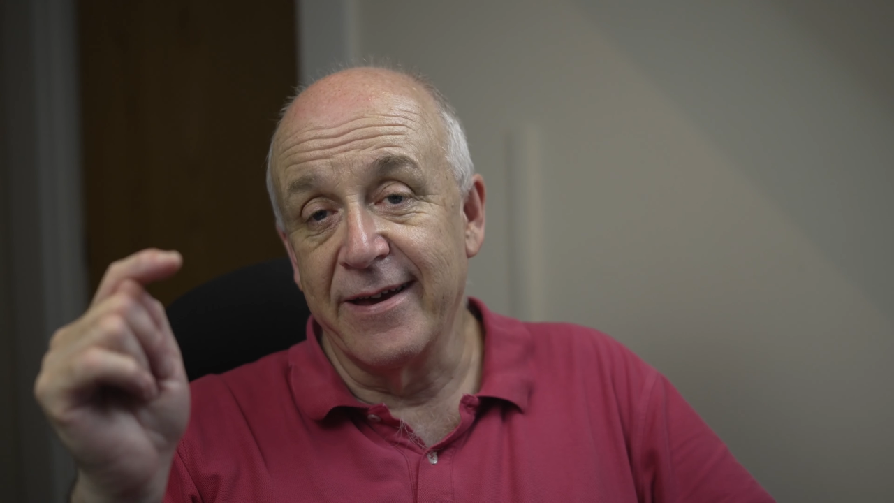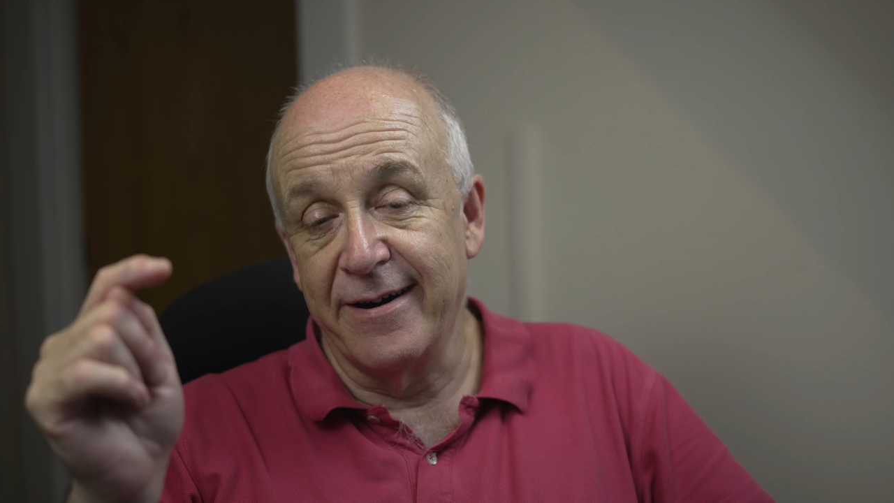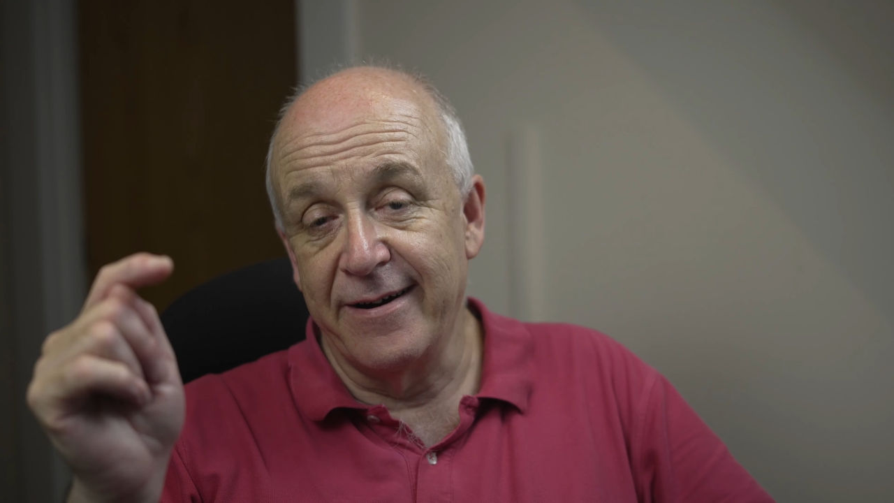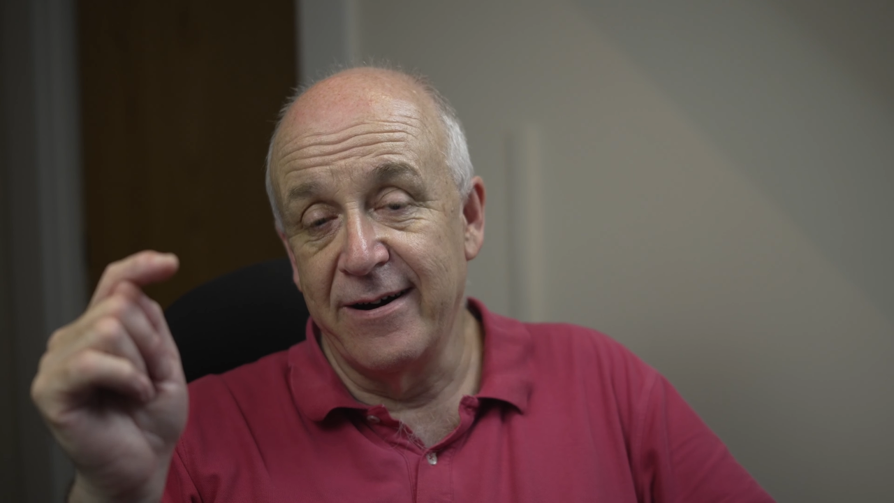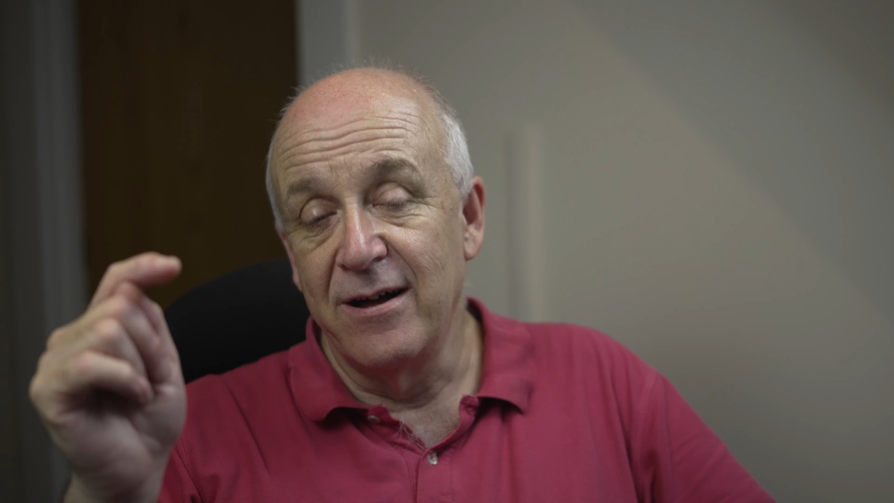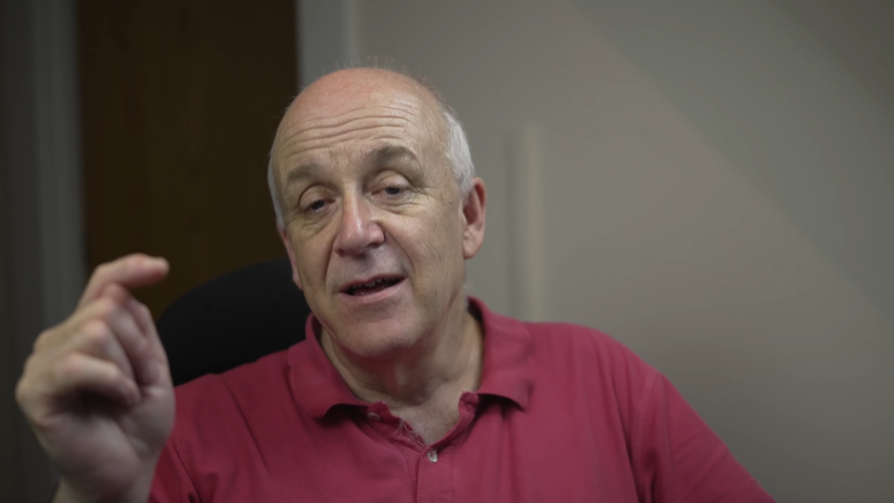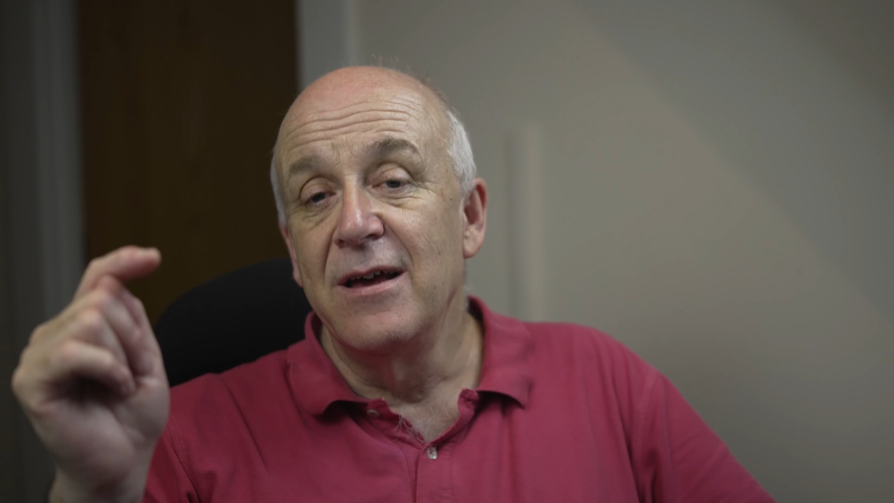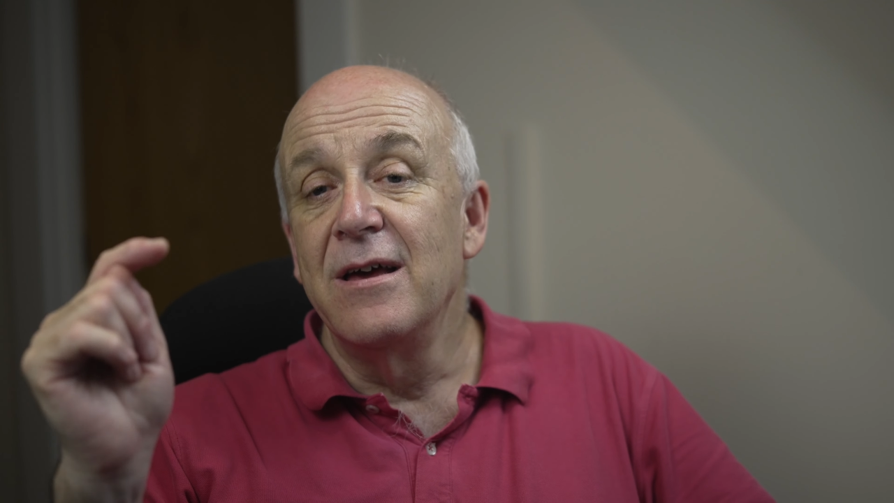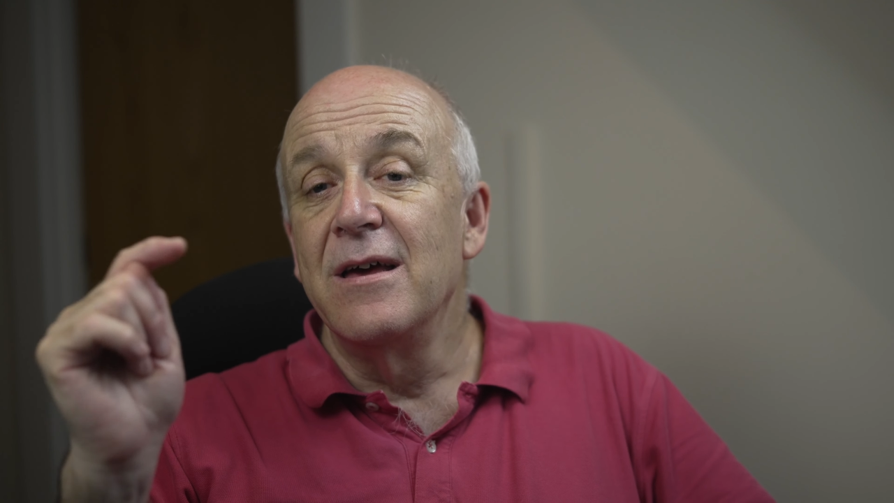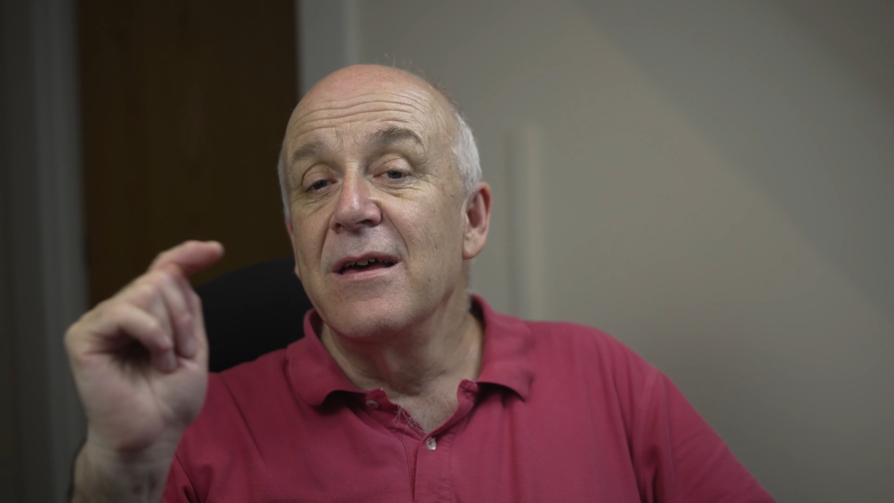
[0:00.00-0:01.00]
car,
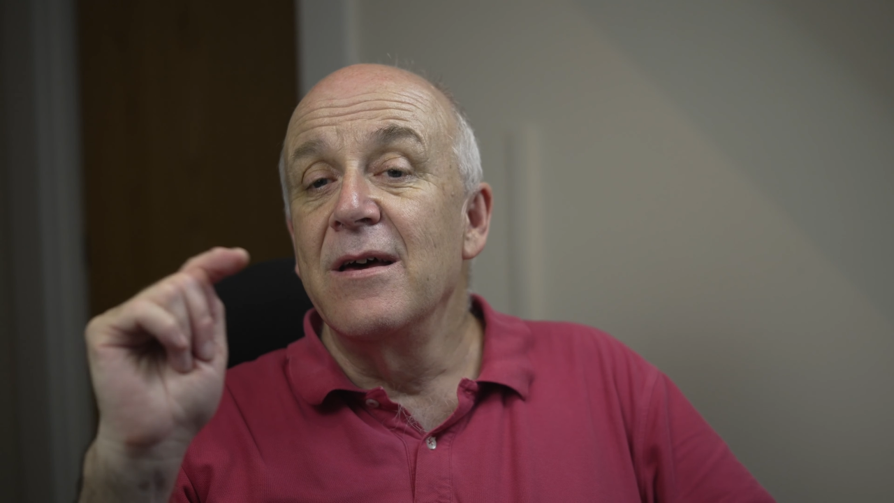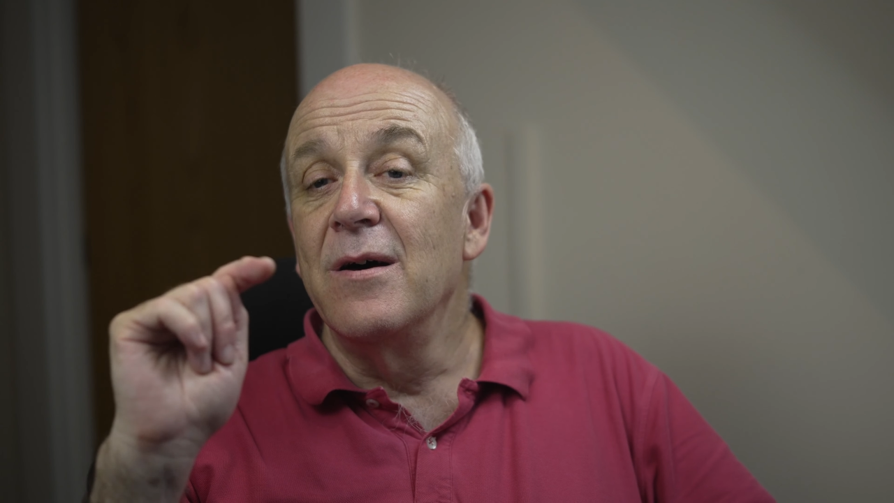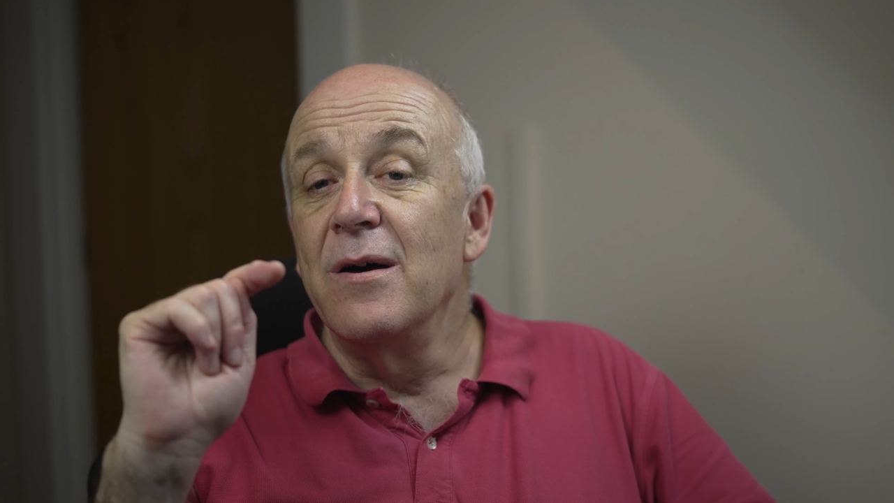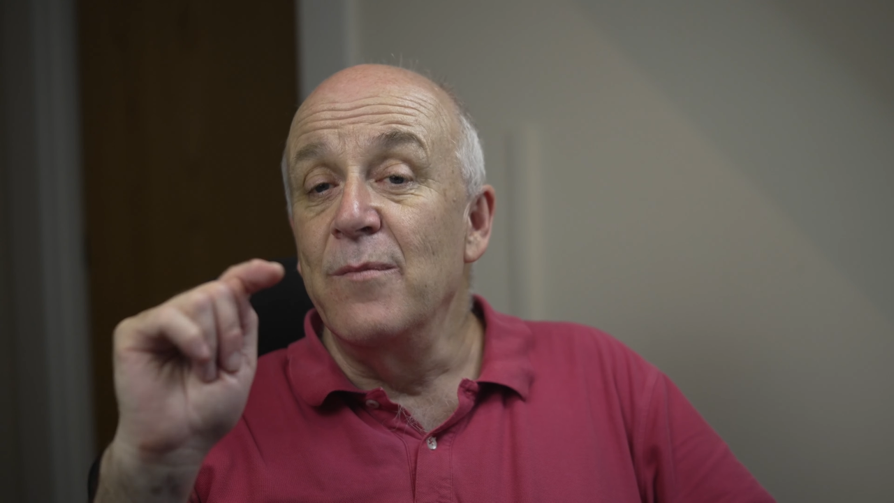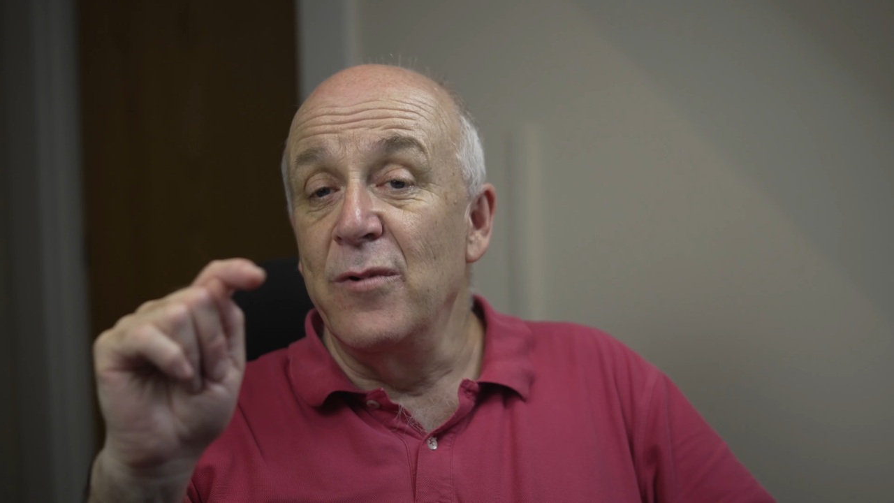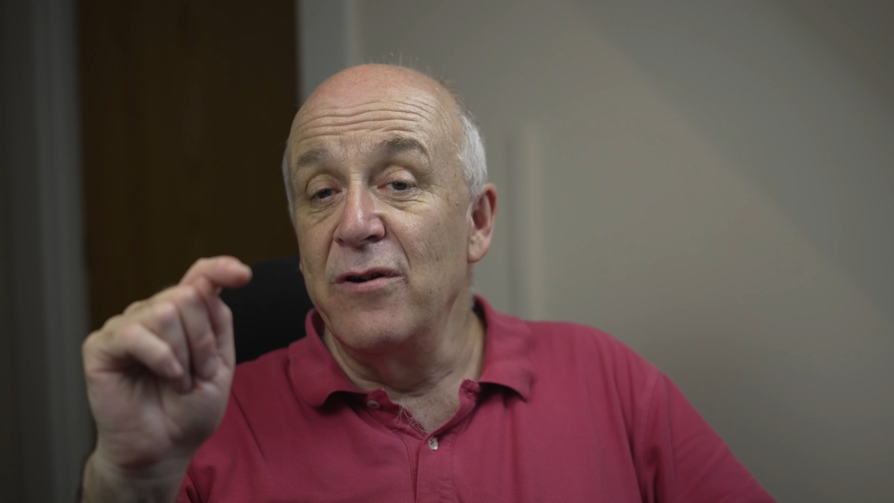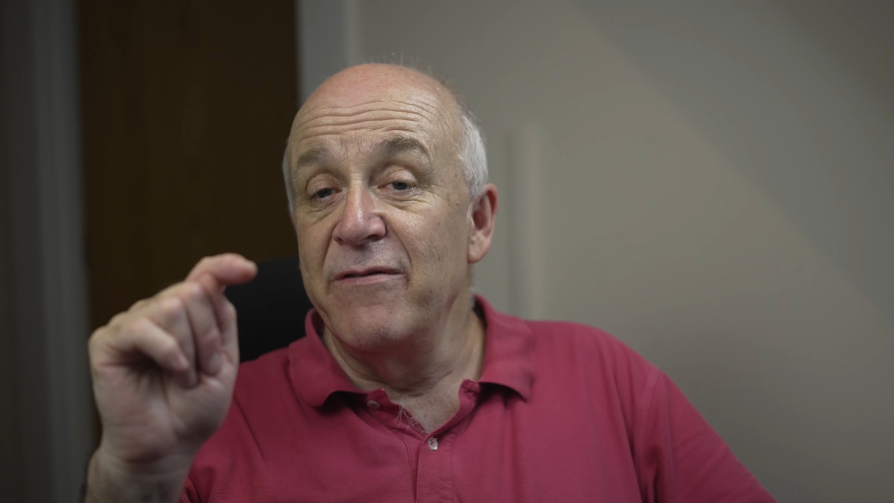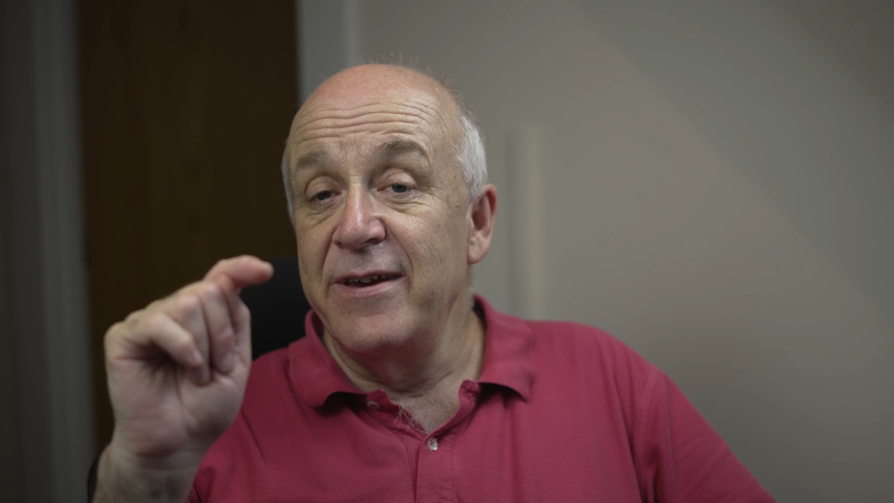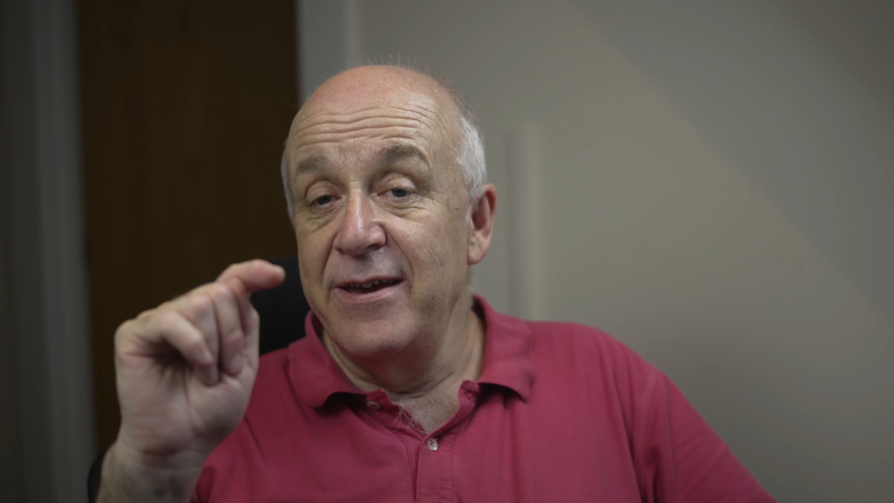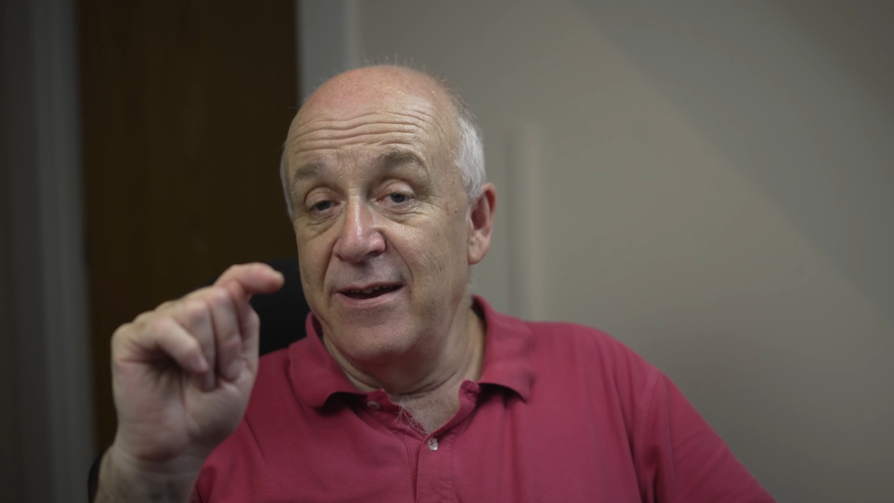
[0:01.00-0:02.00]
Move
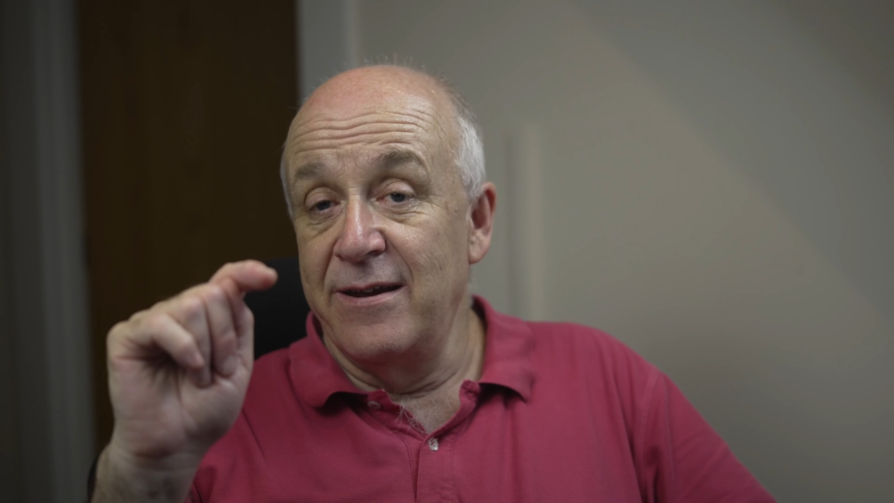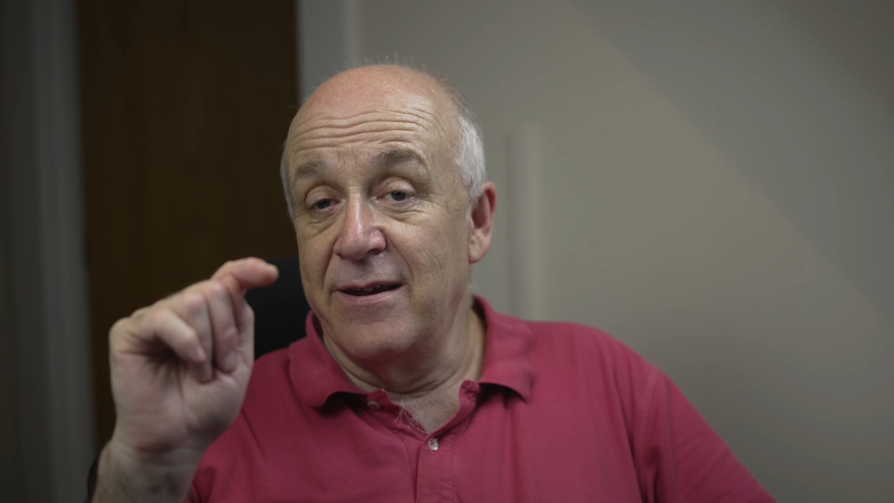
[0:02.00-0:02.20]
it in